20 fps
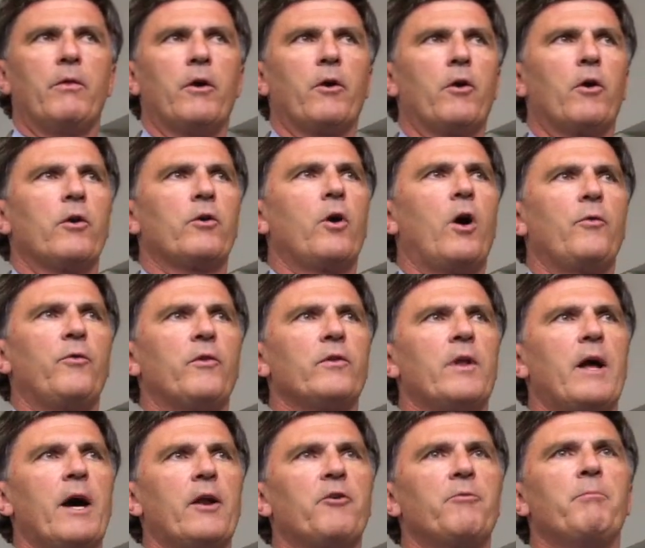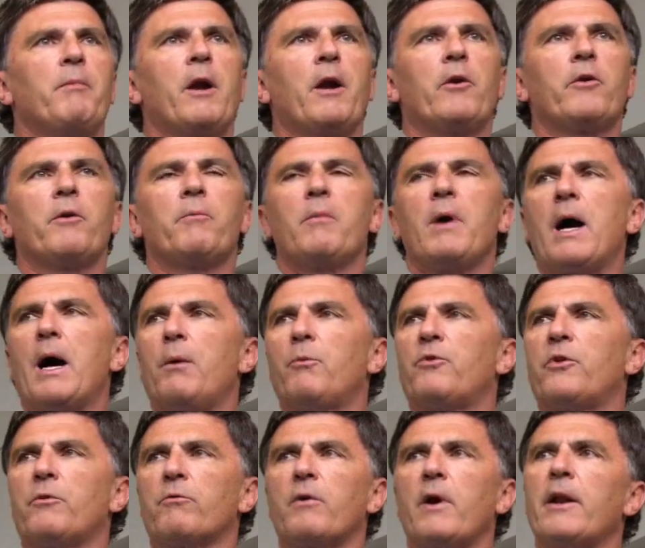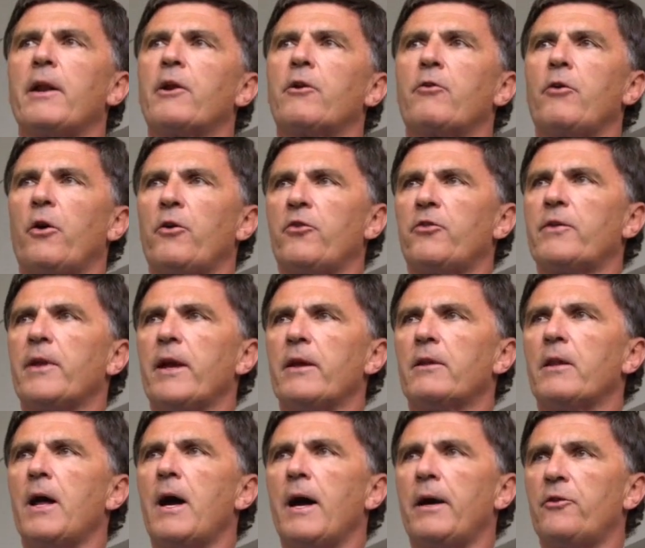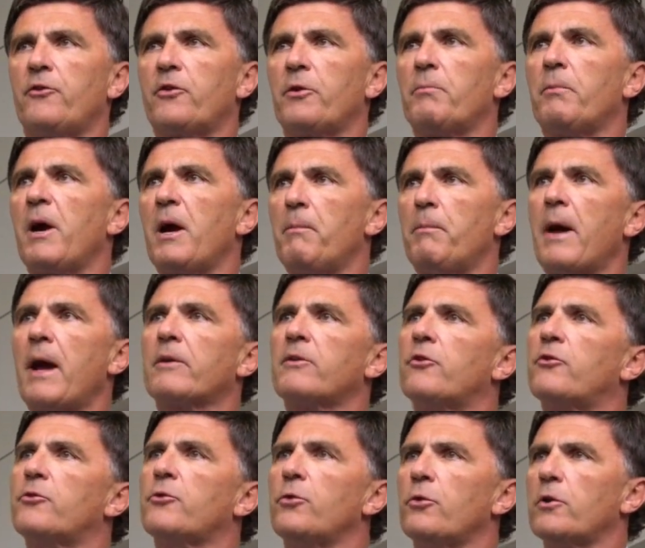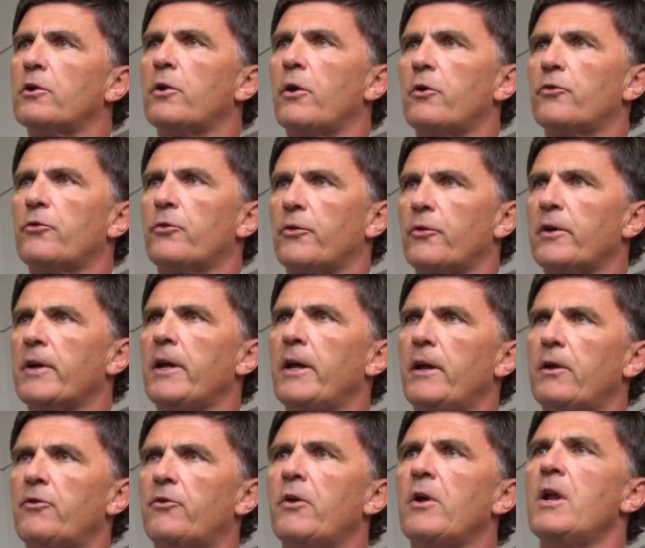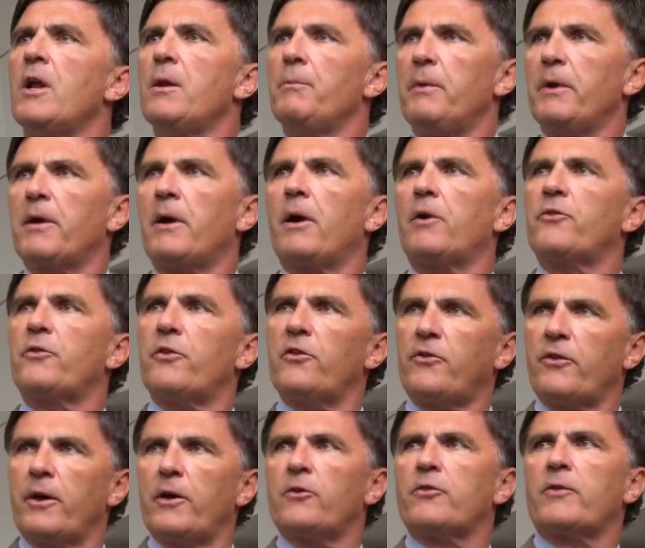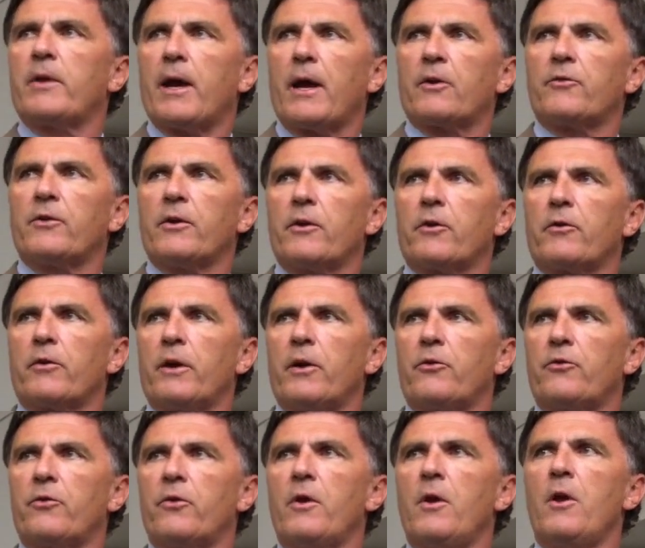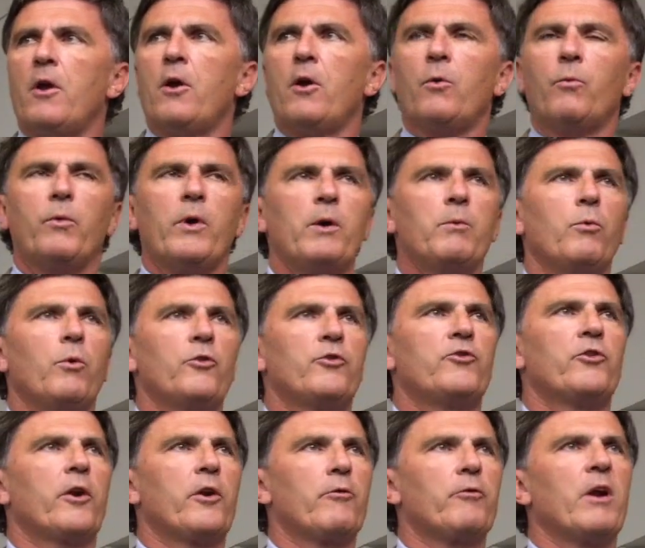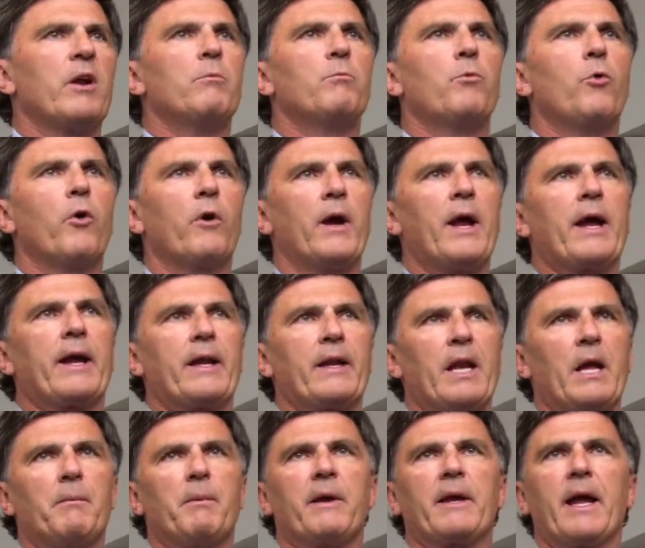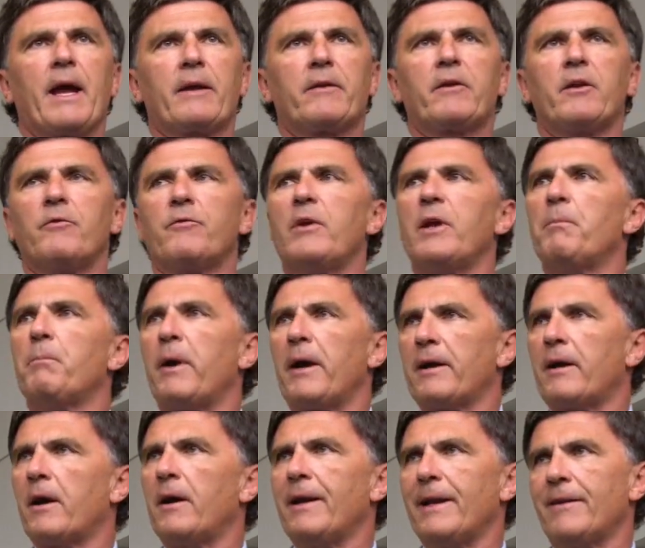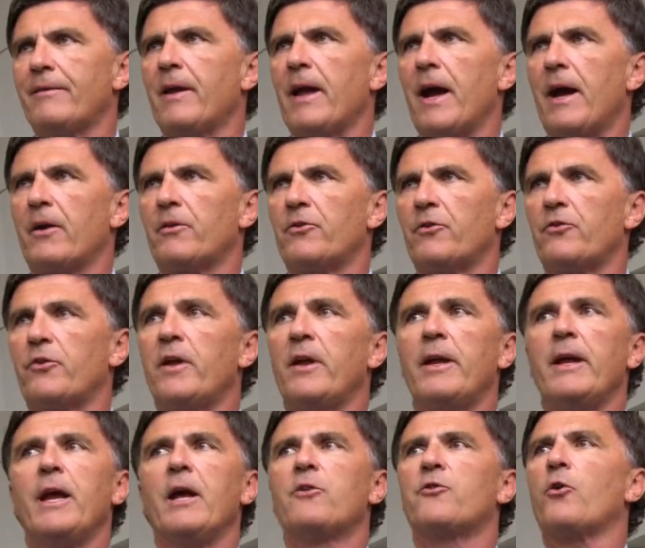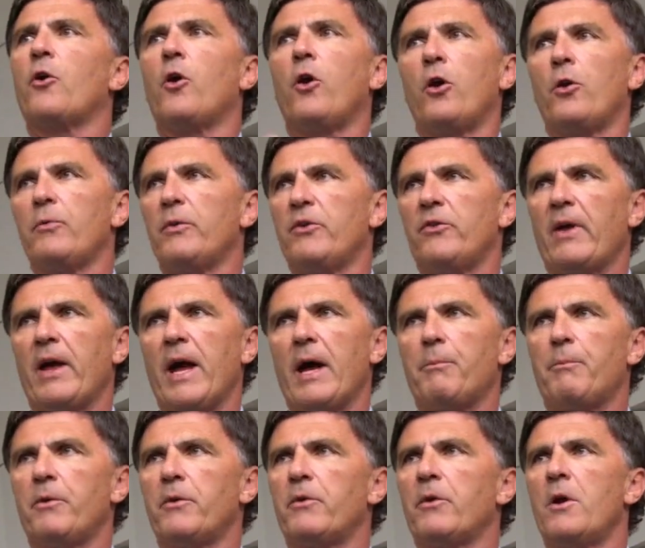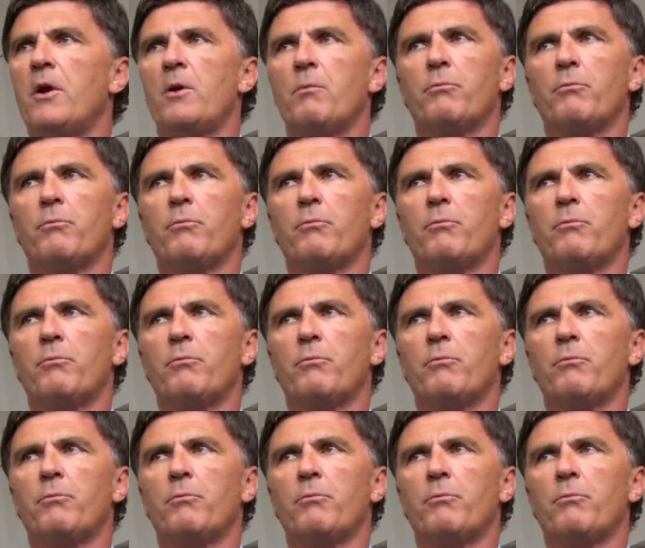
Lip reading: There are an awful lot of Maryland moms that ran across state lines to buy back to school clothes for their kids because of the sales tax increase. We will generate more economic activity by cutting taxes. It's always happened.